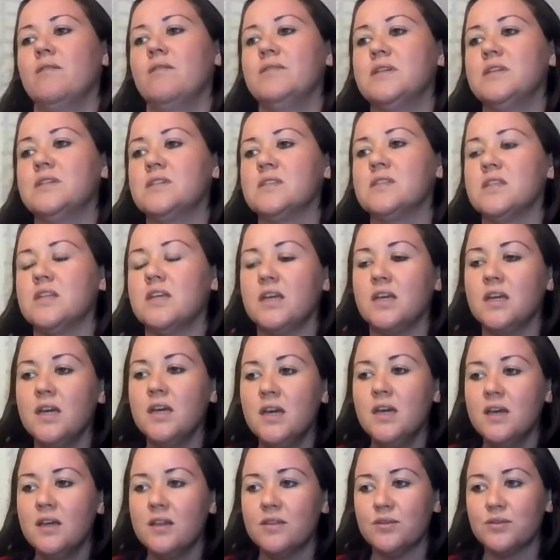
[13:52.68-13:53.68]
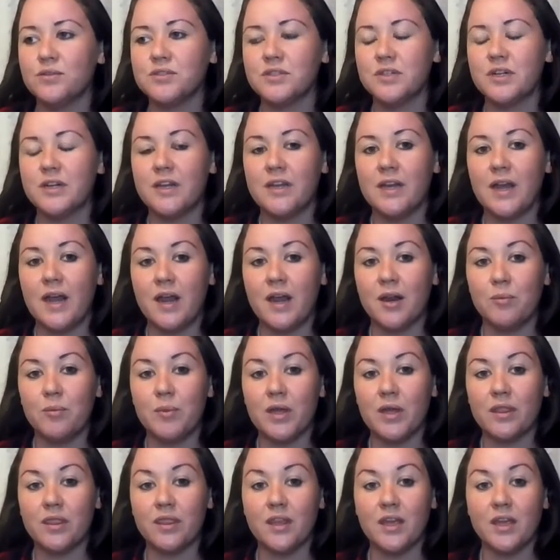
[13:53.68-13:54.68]
Obviously, those are
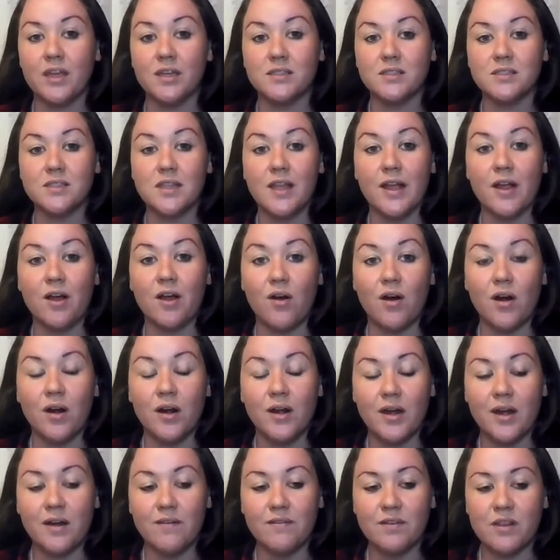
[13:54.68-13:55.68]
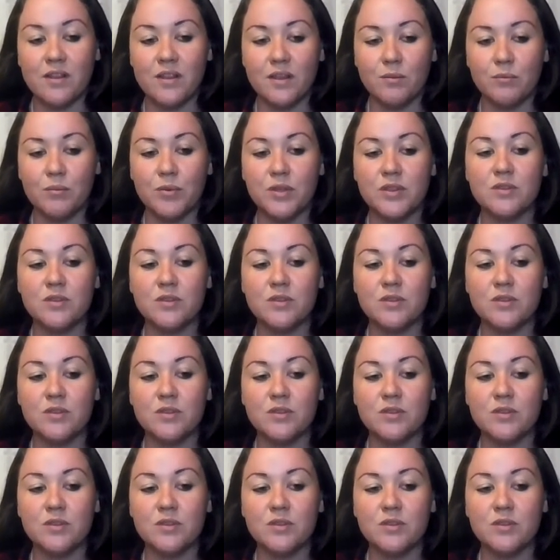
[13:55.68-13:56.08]
inanimate things like art and everything,